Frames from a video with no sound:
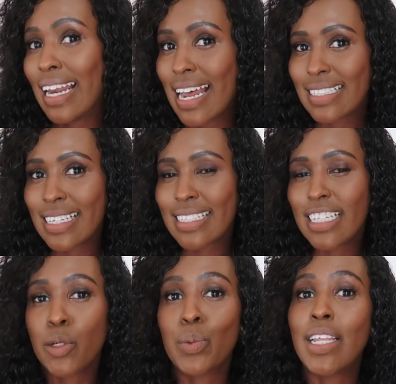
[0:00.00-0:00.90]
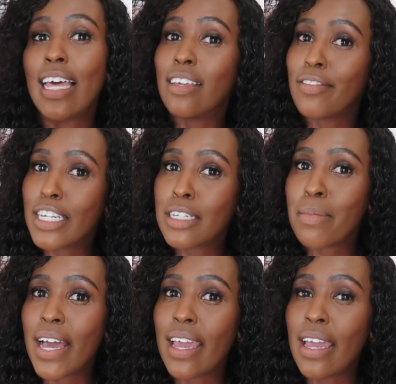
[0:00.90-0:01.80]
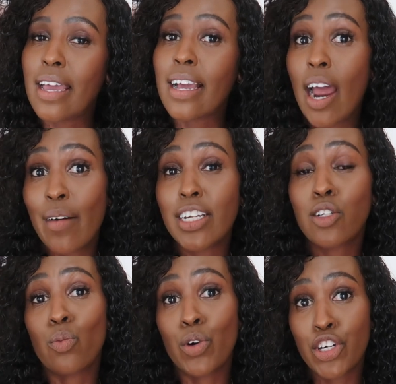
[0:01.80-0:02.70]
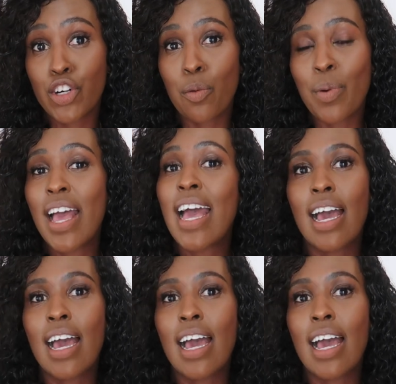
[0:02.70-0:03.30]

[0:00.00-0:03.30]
classics that will elevate my current wardrobe.